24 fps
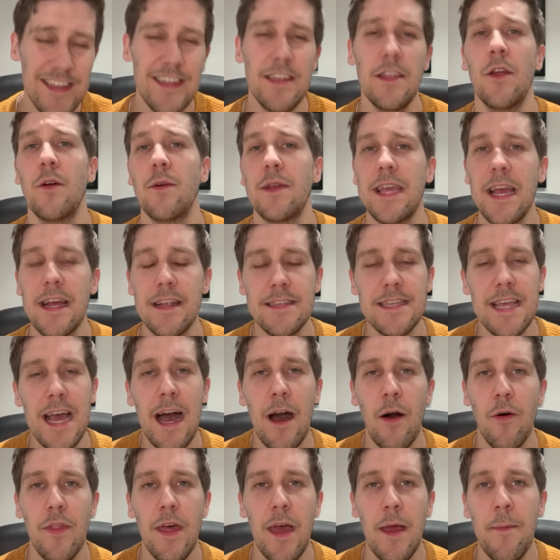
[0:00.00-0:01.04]
you know, gets it
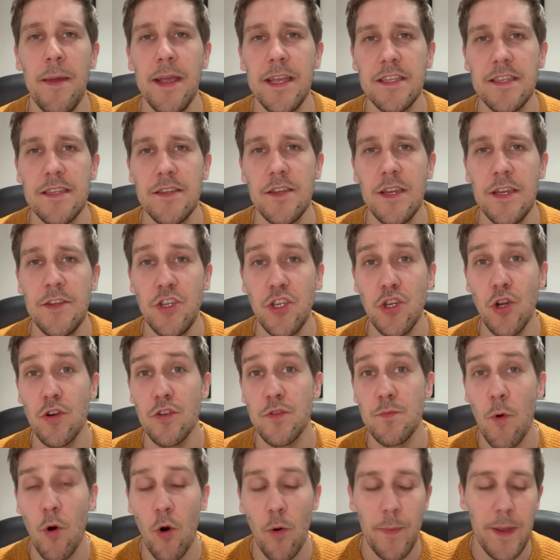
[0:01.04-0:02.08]
out there,
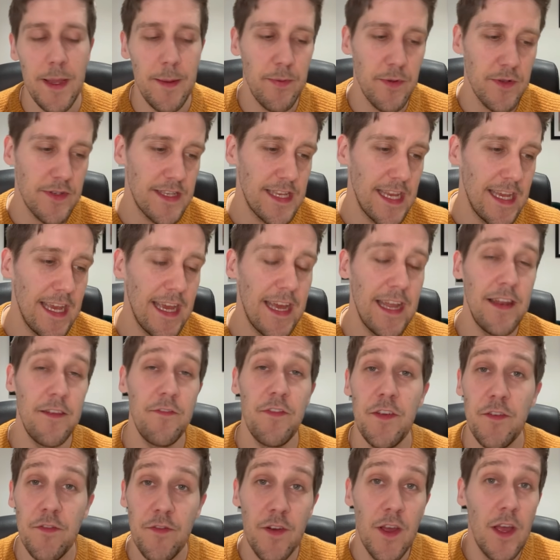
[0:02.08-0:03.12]
ensures more people see it. And
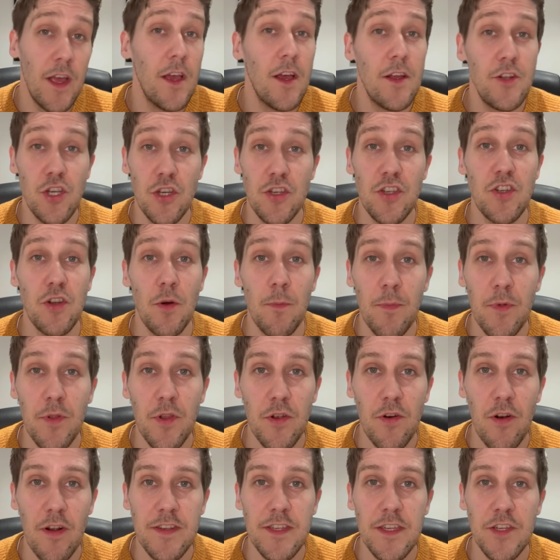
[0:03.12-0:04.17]
if you've just stumbled
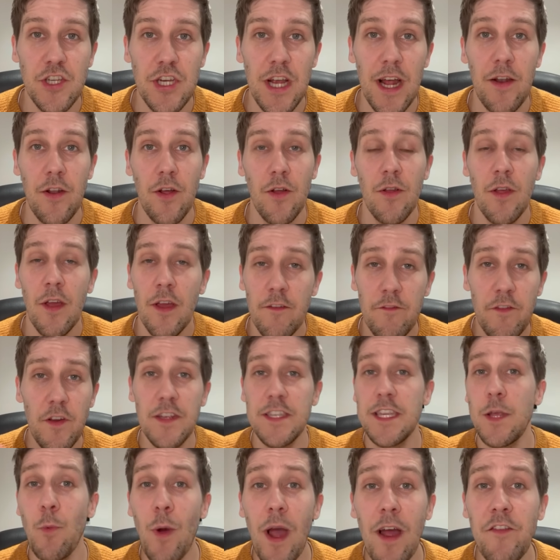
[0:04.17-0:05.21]
across the channel,
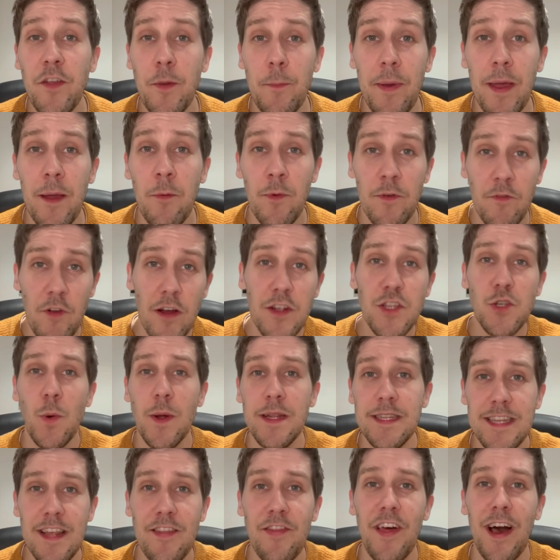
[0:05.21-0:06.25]
firstly, where have you been? We've got
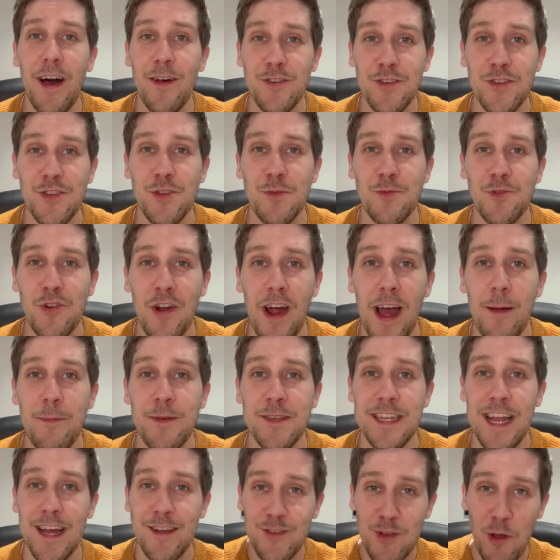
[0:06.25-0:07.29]
20,000
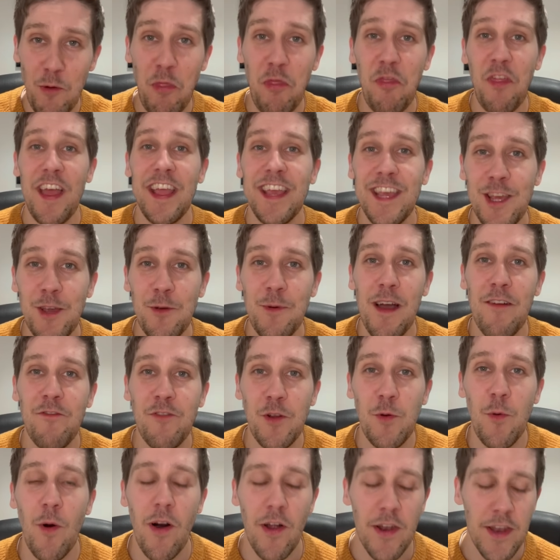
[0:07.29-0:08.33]
subscribers now, so thank you
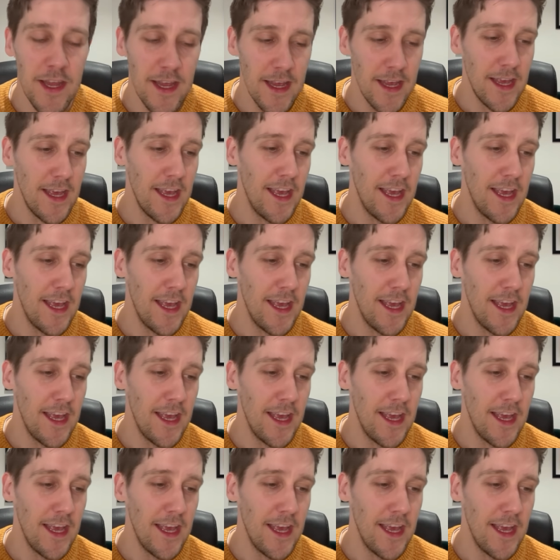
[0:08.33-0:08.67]
everyone.